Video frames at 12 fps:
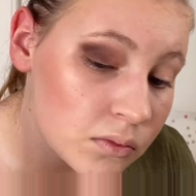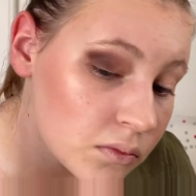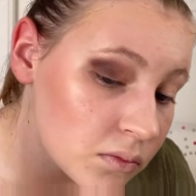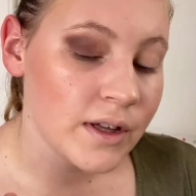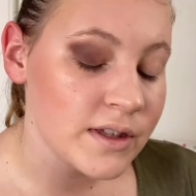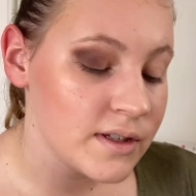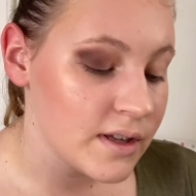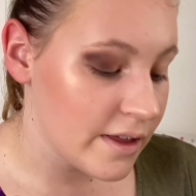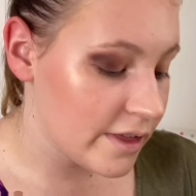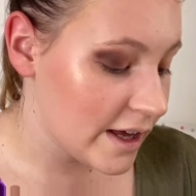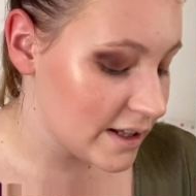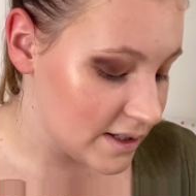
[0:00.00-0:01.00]
Once
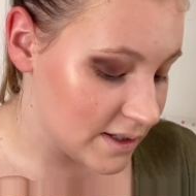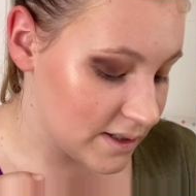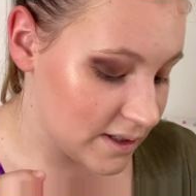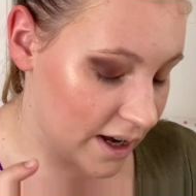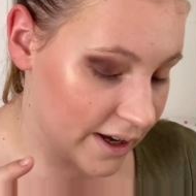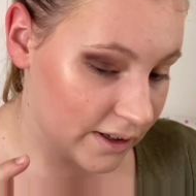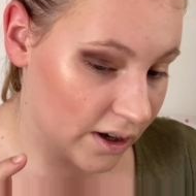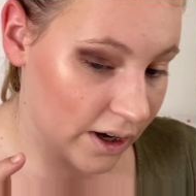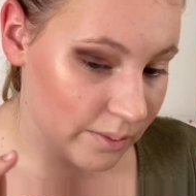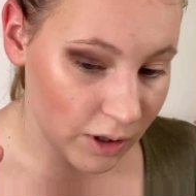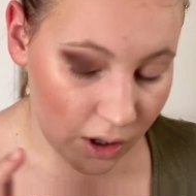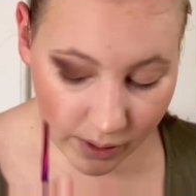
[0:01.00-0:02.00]
that is done,
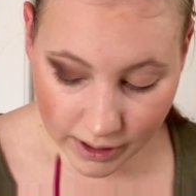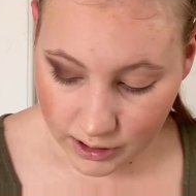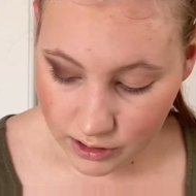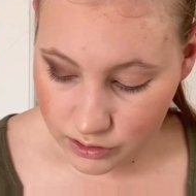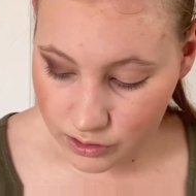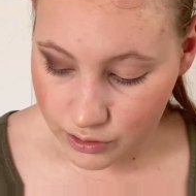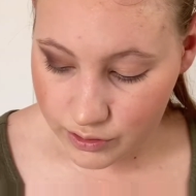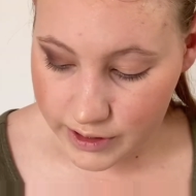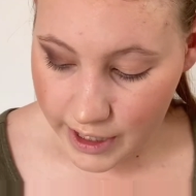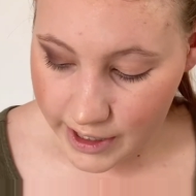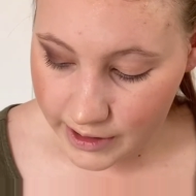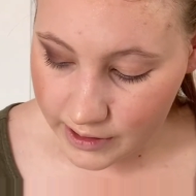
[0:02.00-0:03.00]
I'm going to
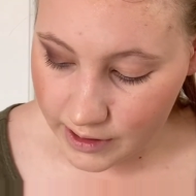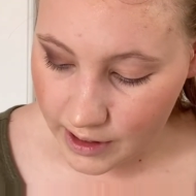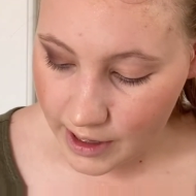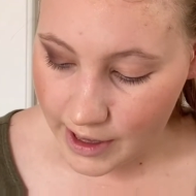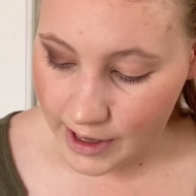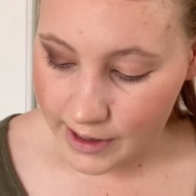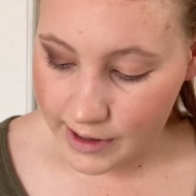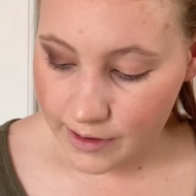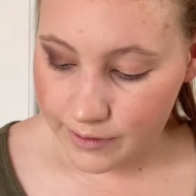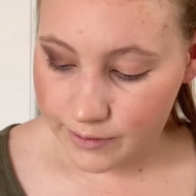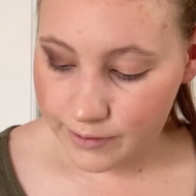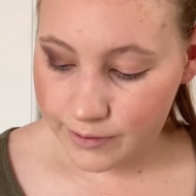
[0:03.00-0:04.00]
take a
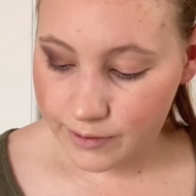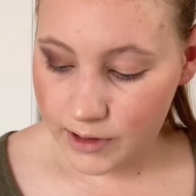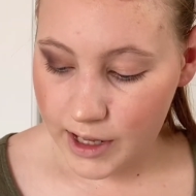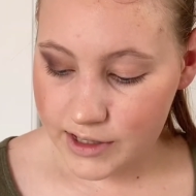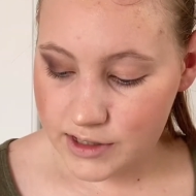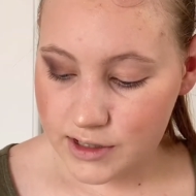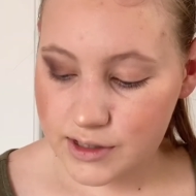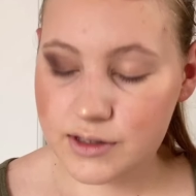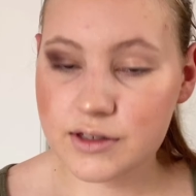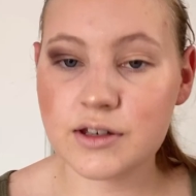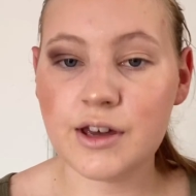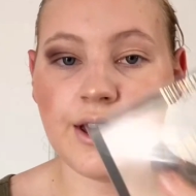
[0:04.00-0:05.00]

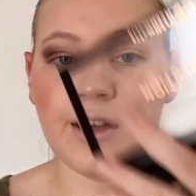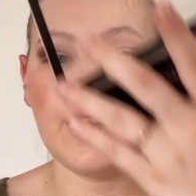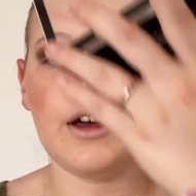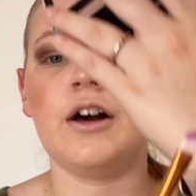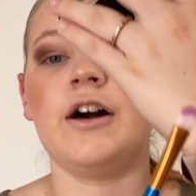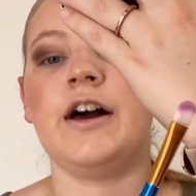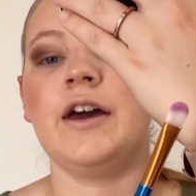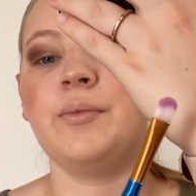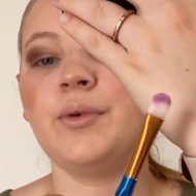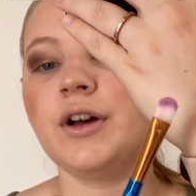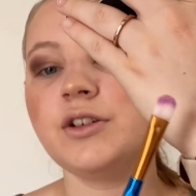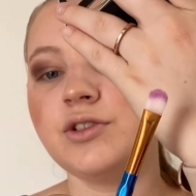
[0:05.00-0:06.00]
flattened eye
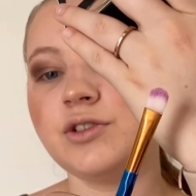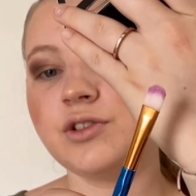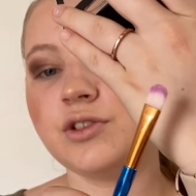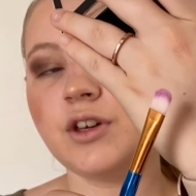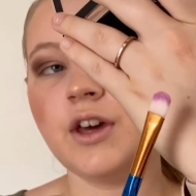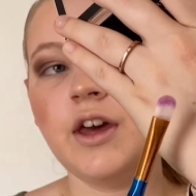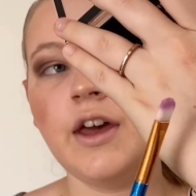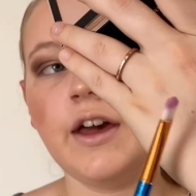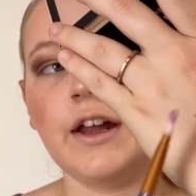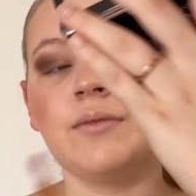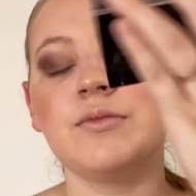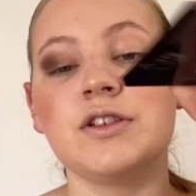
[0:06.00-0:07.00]
brush,
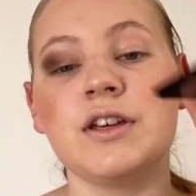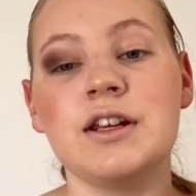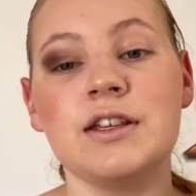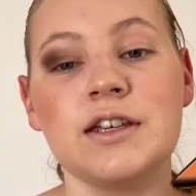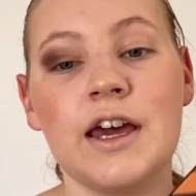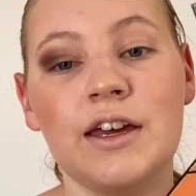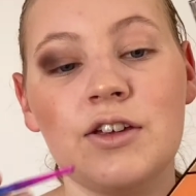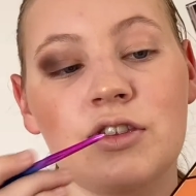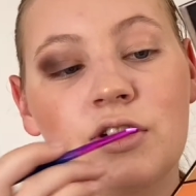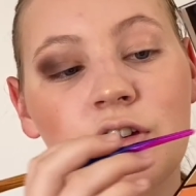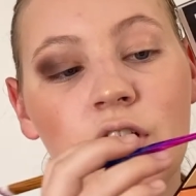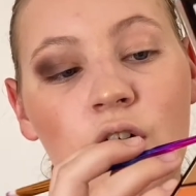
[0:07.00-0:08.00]
and I'm just going to take the
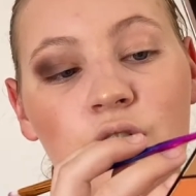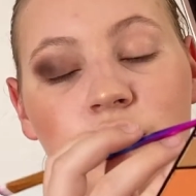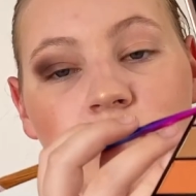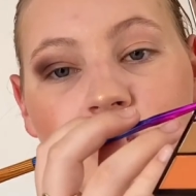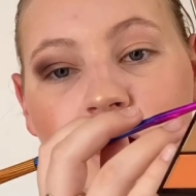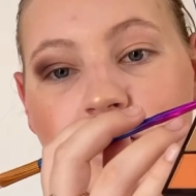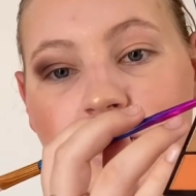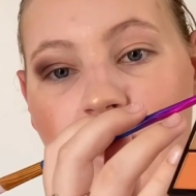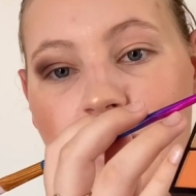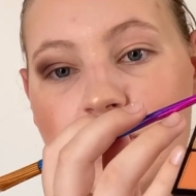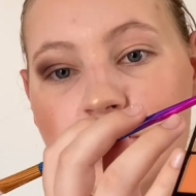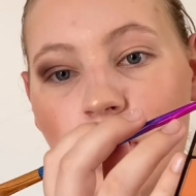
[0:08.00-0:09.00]
gold that is at
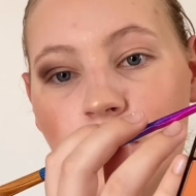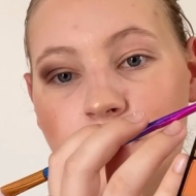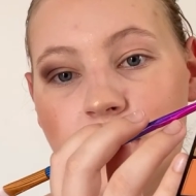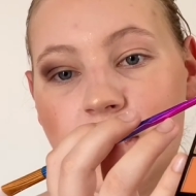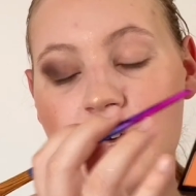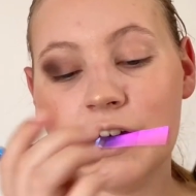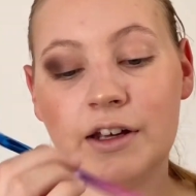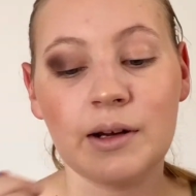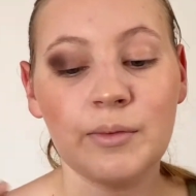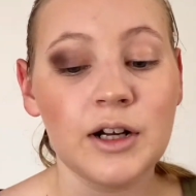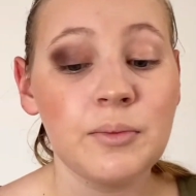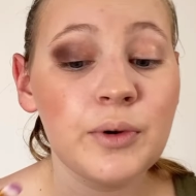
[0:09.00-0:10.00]
the top here, and I'm
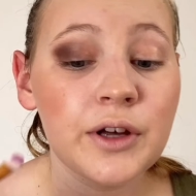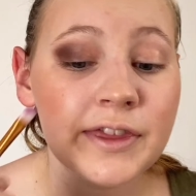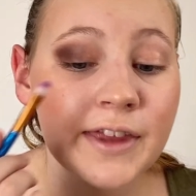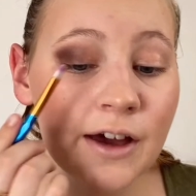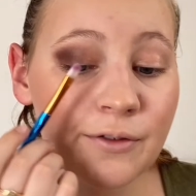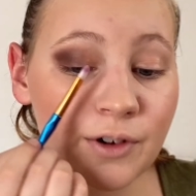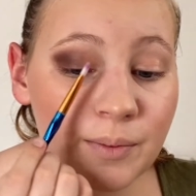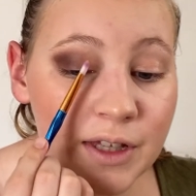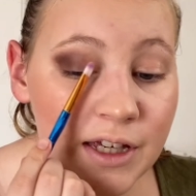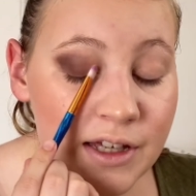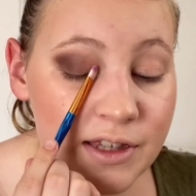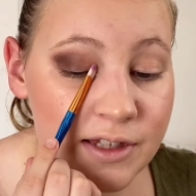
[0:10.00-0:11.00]
going to put that from the
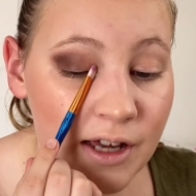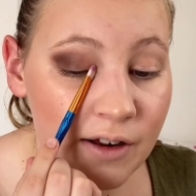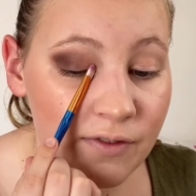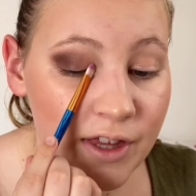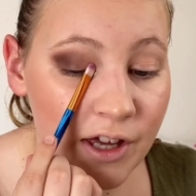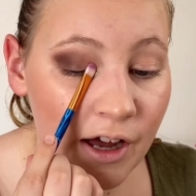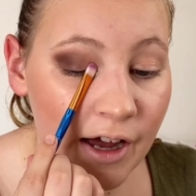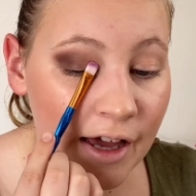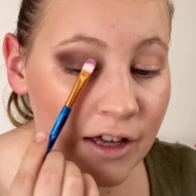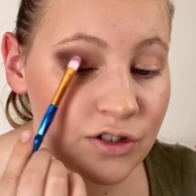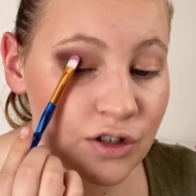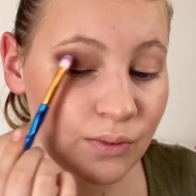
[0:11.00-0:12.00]
inside of the
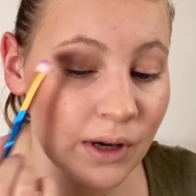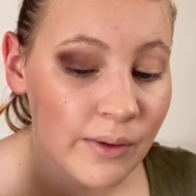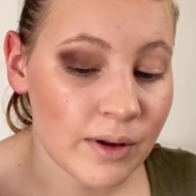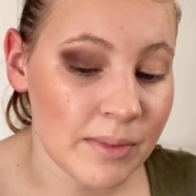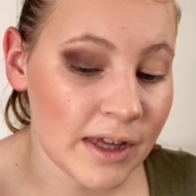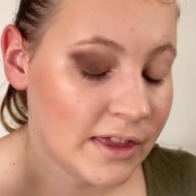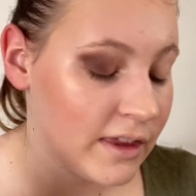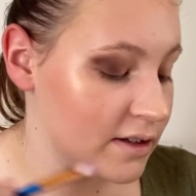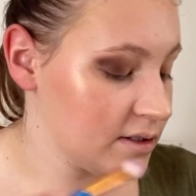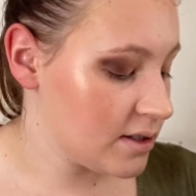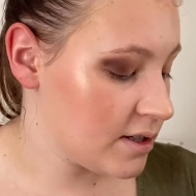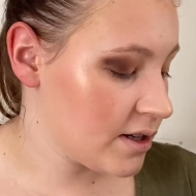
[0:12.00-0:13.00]
eye to where we meet
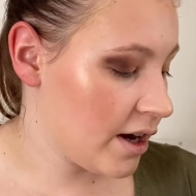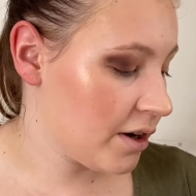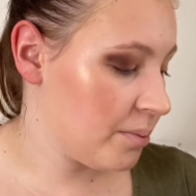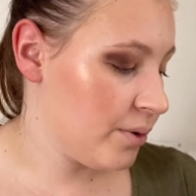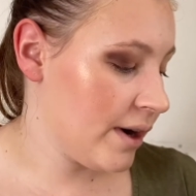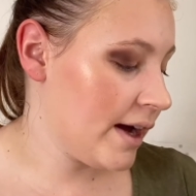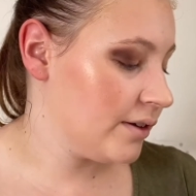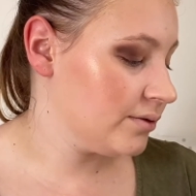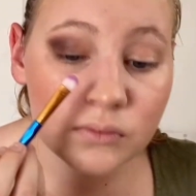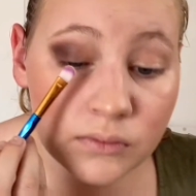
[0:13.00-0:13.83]
the dark brown.